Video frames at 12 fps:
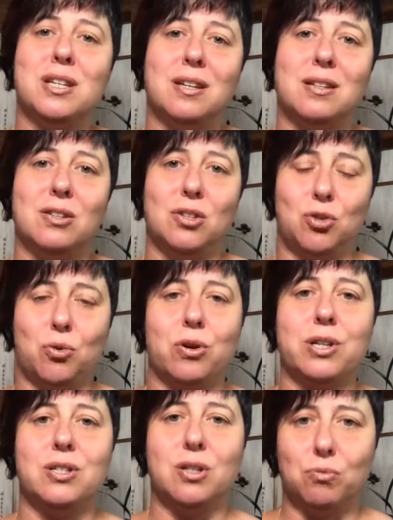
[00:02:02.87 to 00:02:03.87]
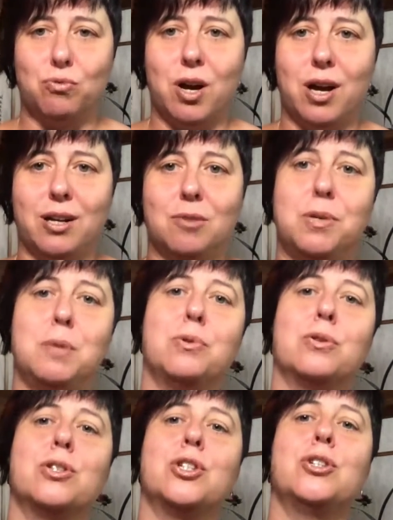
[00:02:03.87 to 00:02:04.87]
the stories that run. People are
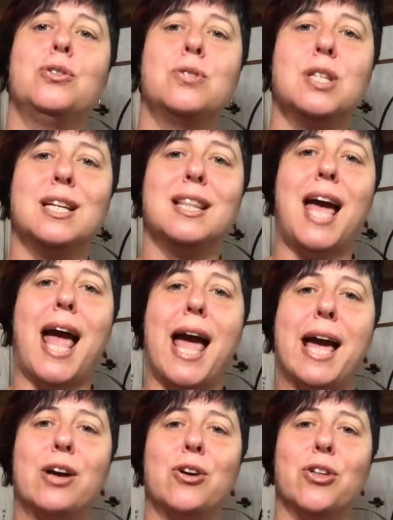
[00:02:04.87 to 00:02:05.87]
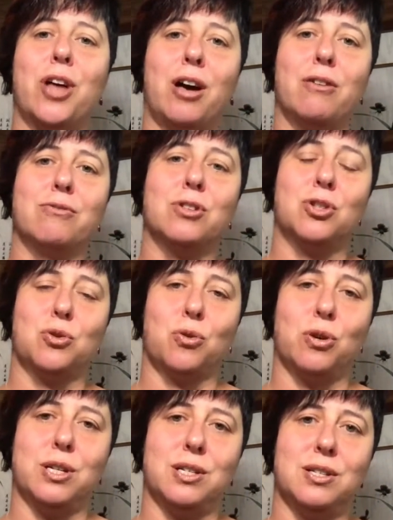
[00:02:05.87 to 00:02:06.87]
choosing the angle of the
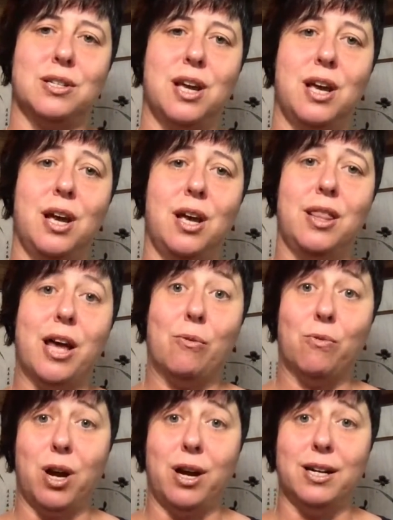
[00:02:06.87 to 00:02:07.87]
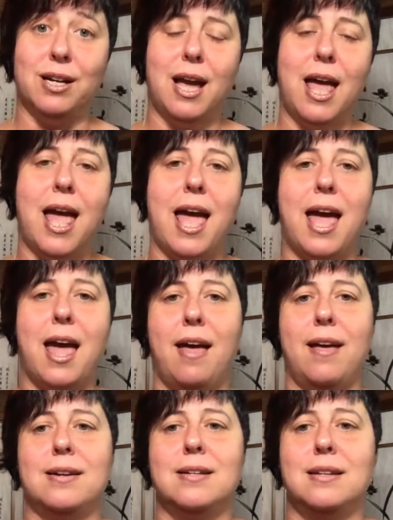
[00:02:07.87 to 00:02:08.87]
stories that run.
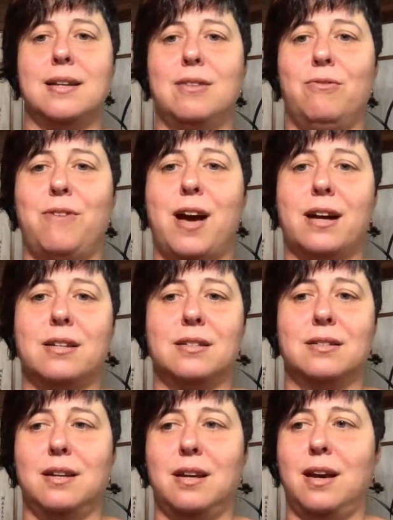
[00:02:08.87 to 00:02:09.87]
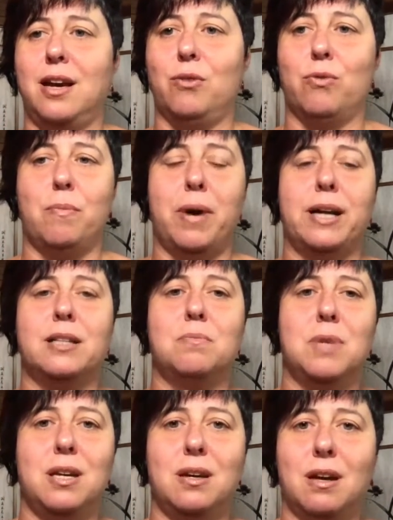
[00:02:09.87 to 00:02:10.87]
And in fact, it reminds
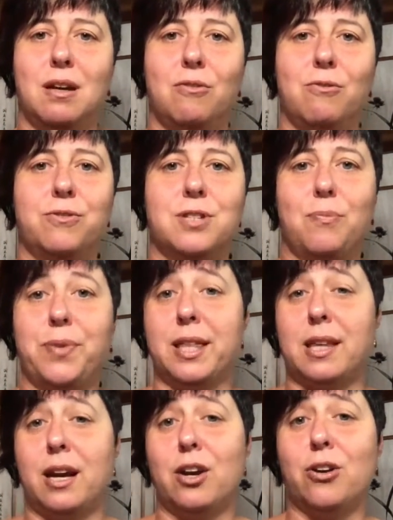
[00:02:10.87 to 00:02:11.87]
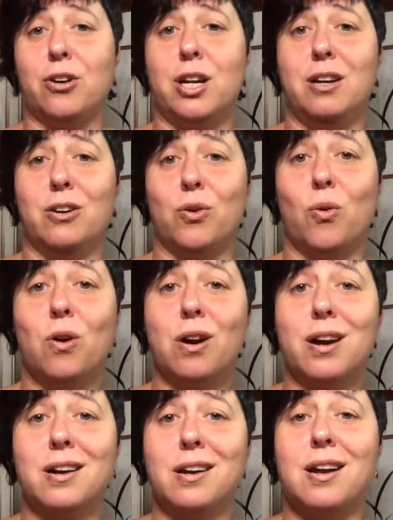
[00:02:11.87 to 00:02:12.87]
me of something that I heard here in
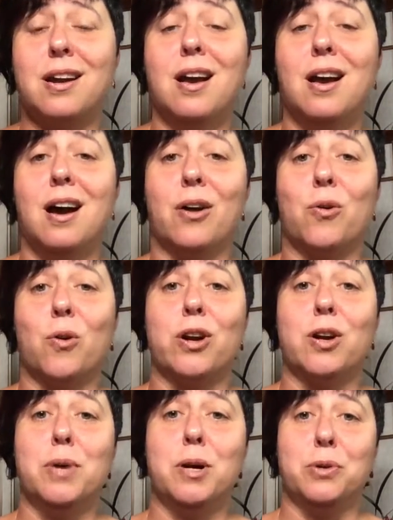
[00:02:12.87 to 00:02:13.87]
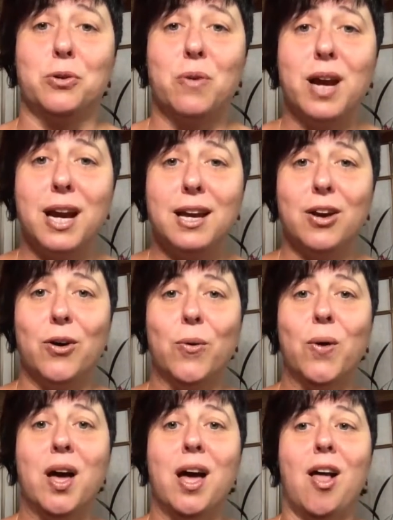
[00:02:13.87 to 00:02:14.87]
Oregon on Oregon Public Radio
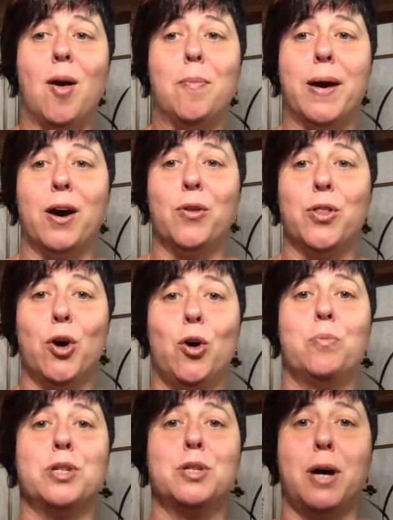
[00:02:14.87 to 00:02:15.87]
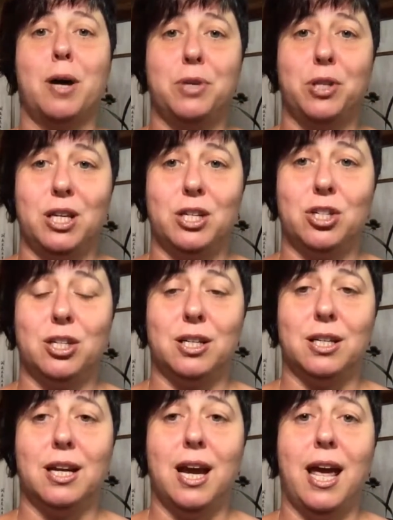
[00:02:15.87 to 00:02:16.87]
about the homeless population.
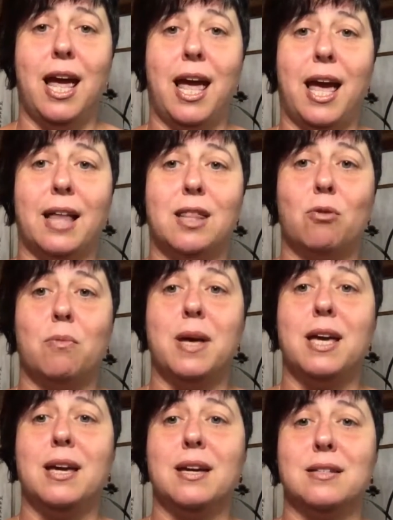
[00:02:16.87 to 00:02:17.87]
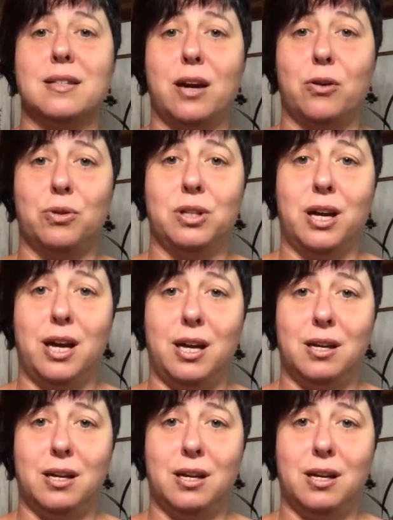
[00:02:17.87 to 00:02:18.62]
And they were making it sound like